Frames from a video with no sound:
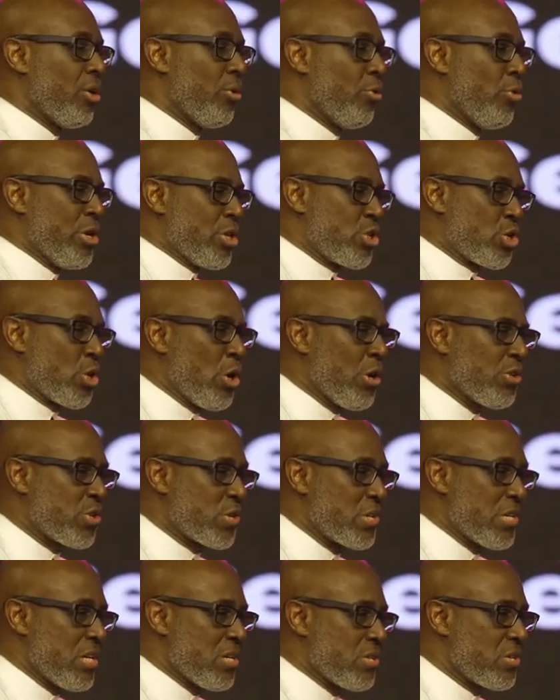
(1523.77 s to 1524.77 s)

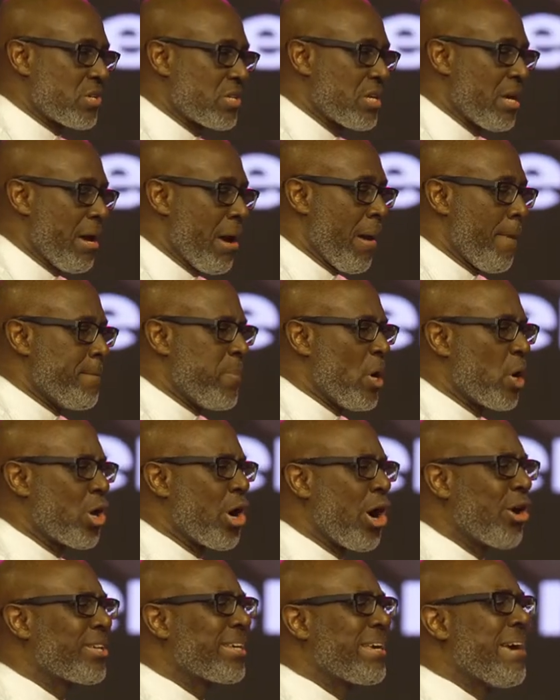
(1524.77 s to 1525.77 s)
resources, but
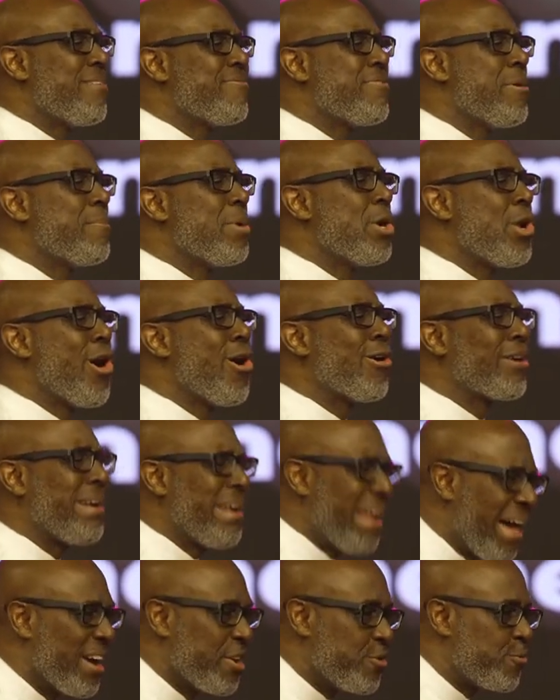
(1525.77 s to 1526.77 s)
God gave him long
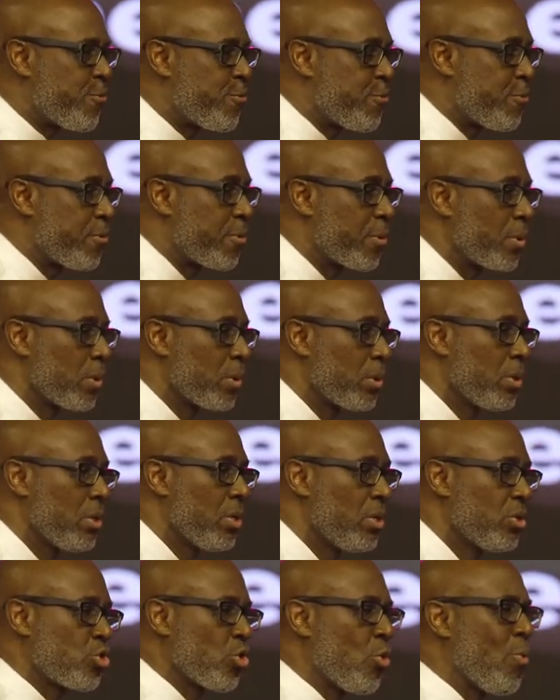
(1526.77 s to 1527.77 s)
life.
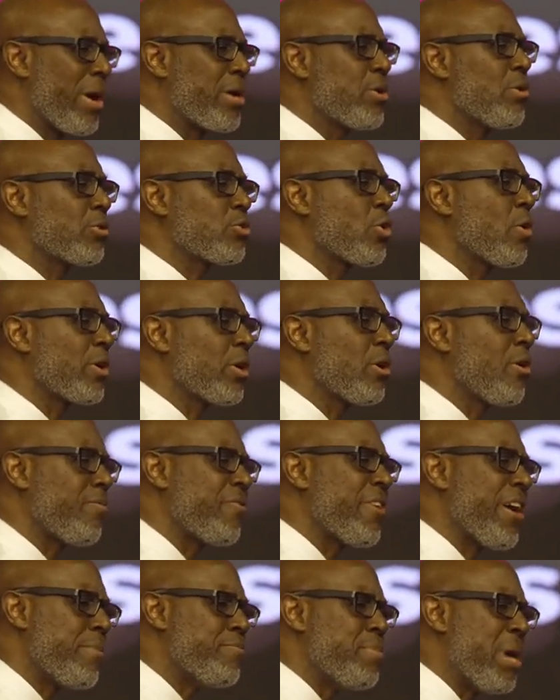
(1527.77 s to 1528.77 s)
So, when you're talking
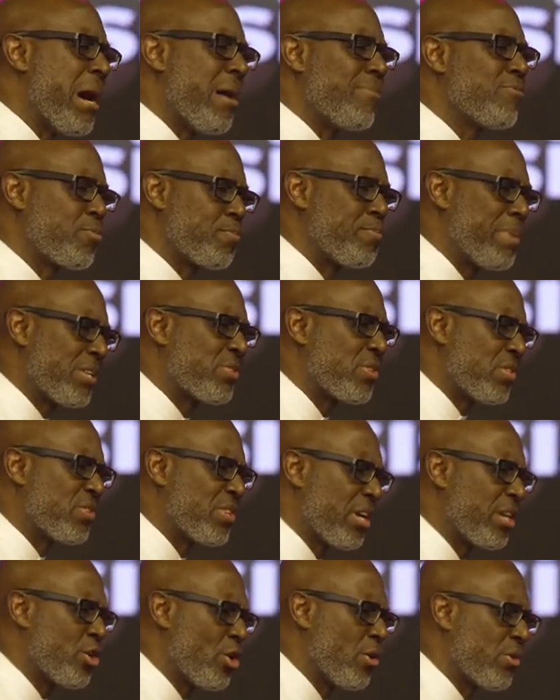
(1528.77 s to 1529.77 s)
of Abraham's
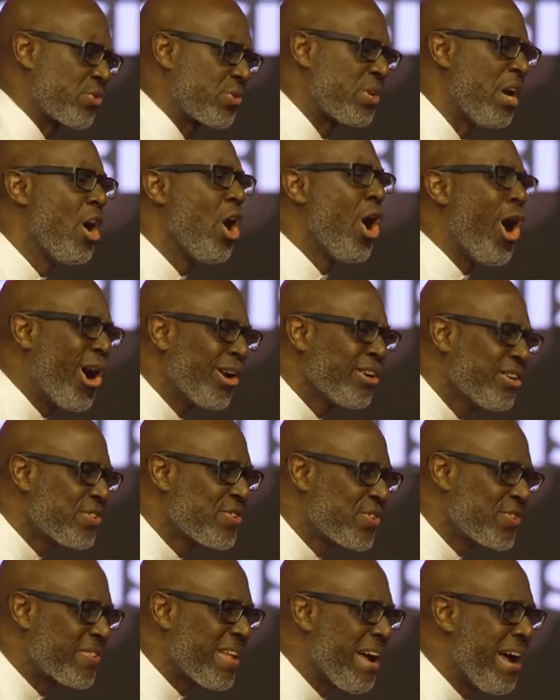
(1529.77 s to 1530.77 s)
blessings are yours,
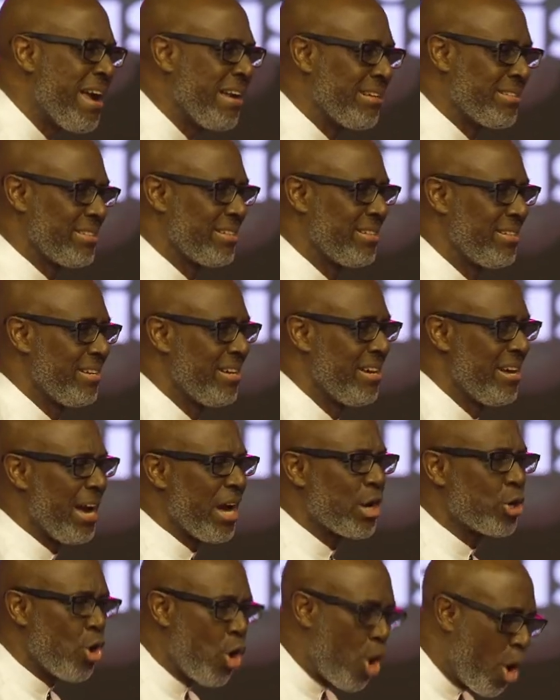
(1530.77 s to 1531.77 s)
understand
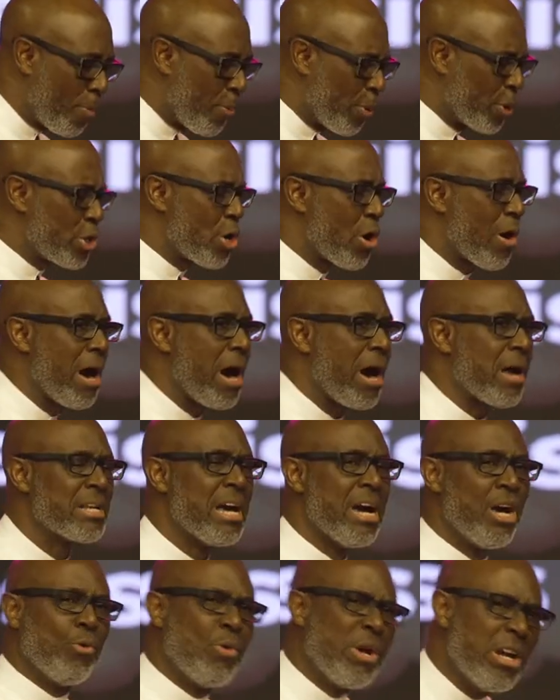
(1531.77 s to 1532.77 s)
and open your
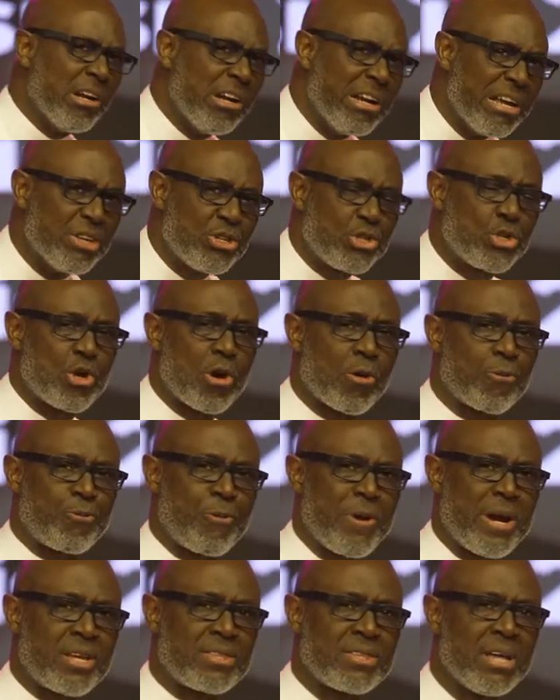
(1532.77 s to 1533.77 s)
heart, release your
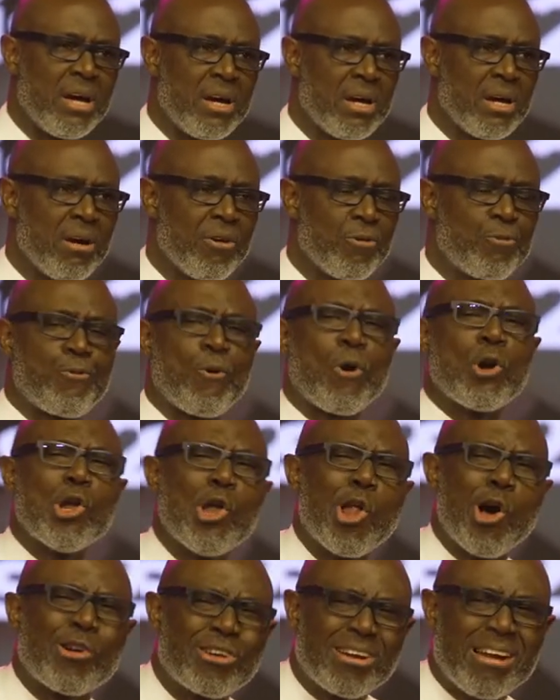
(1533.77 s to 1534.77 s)
faith for
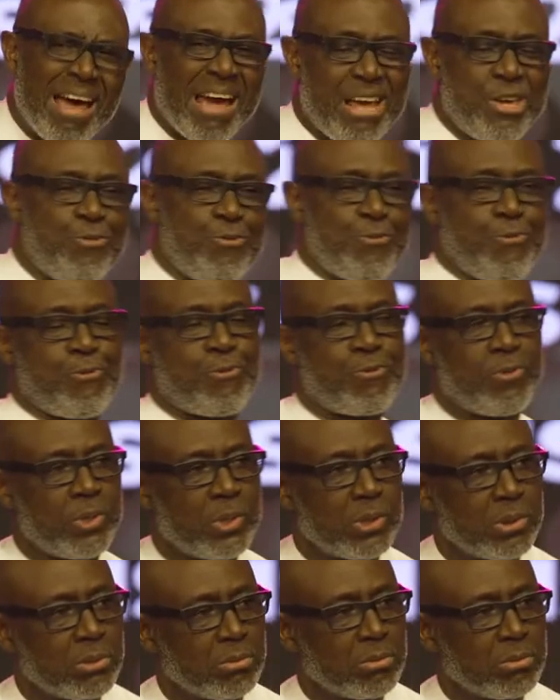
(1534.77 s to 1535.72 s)
long life